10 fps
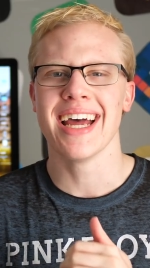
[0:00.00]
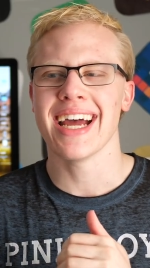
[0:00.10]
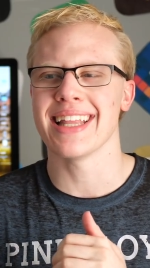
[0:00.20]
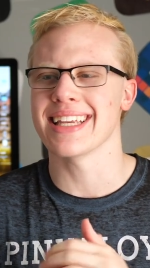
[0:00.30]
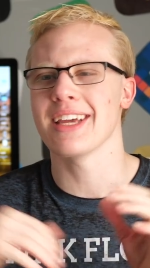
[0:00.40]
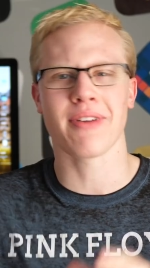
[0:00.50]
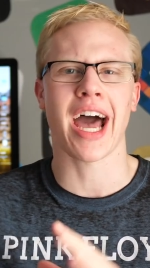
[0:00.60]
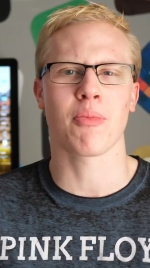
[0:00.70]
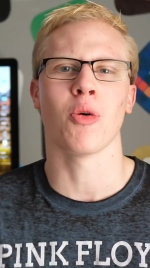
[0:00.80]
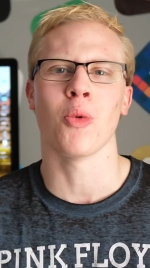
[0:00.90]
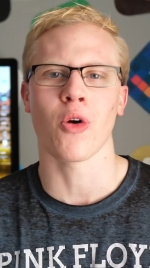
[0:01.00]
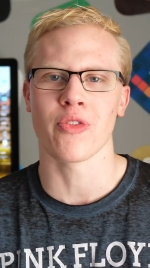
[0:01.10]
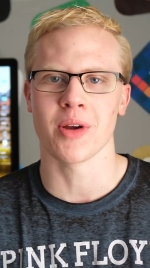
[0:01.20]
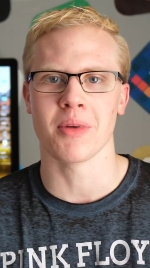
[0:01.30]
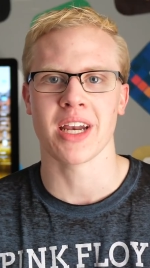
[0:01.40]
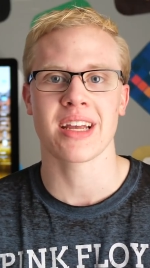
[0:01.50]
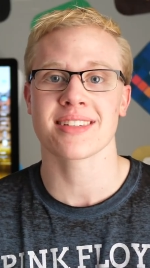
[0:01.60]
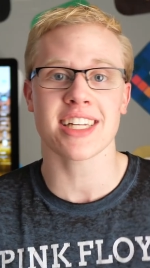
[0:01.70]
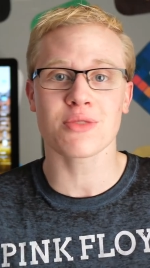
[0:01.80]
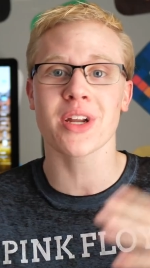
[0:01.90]
and then give Apple more of your money.
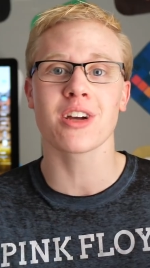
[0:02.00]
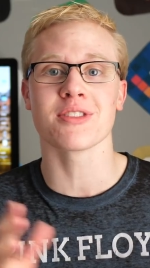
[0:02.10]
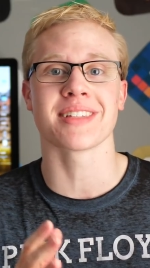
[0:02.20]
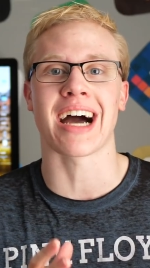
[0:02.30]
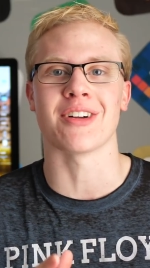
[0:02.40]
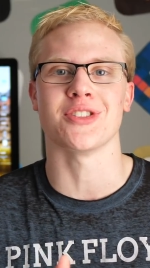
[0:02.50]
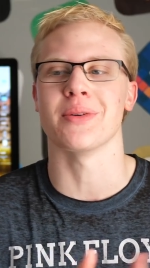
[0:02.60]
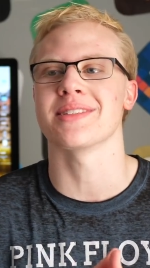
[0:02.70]
Because that's what it goes down to.